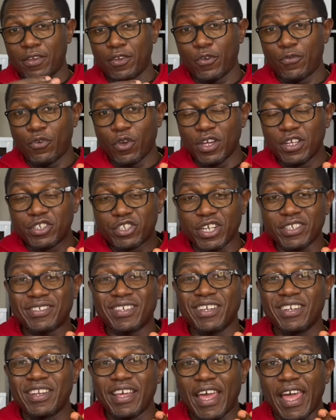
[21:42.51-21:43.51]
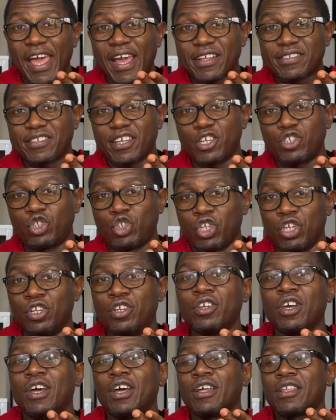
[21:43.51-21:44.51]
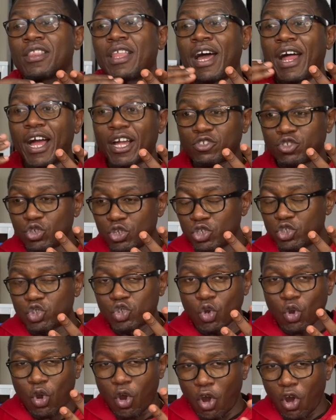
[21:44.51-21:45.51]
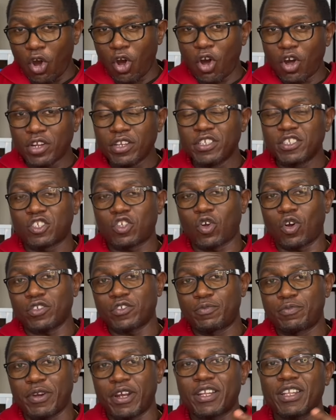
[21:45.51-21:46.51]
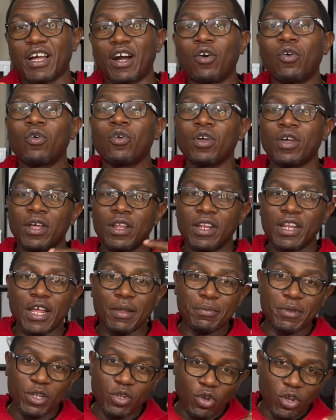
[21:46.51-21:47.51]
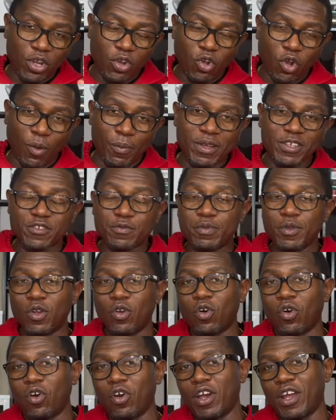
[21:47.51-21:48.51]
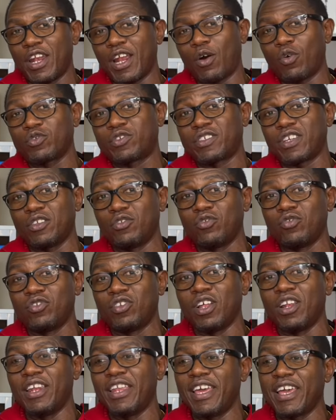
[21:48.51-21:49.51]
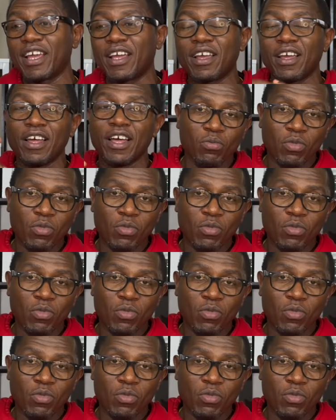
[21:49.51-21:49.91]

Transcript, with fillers: If you're interested in the Excel sheet that actually shows all this cost breakdown, let me know in comments below and I will send you the link.